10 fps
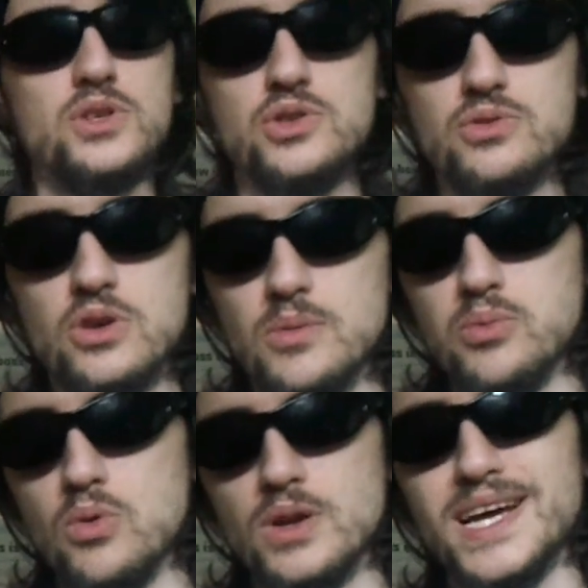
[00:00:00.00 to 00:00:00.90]
Virtual
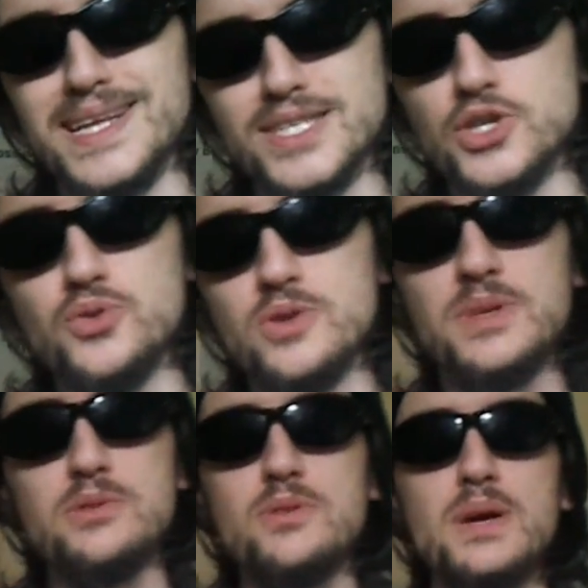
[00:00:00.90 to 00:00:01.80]
Cop 1 and 2
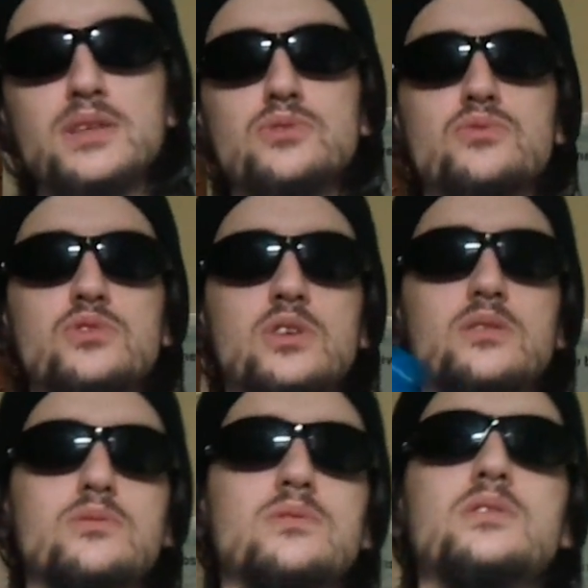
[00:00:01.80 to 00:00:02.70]
complete with the manual.
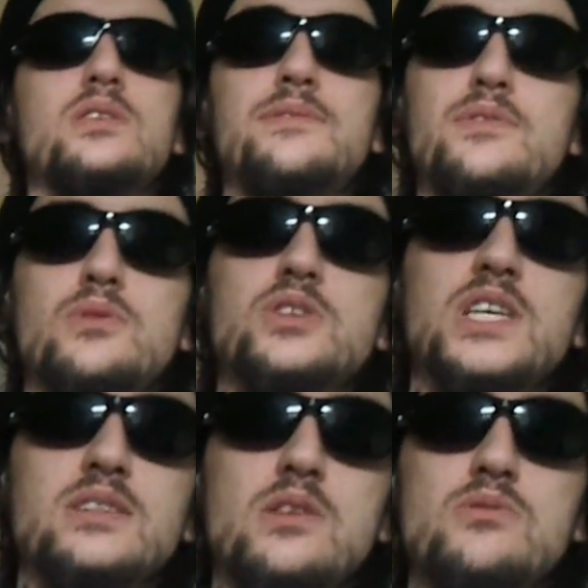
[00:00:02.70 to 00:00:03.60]
So if you
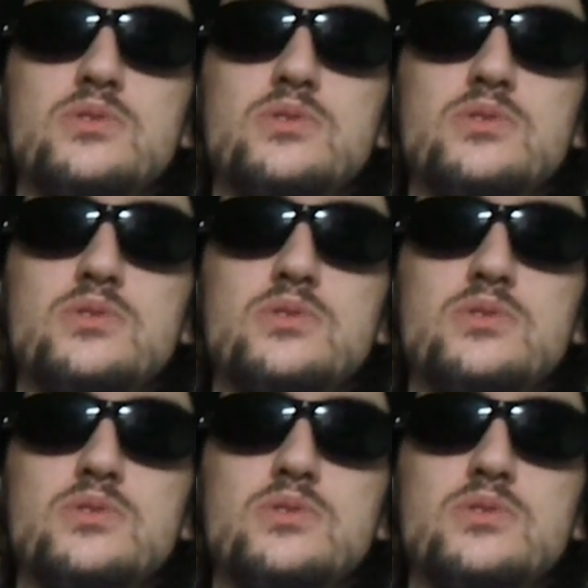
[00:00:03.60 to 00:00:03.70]
want to check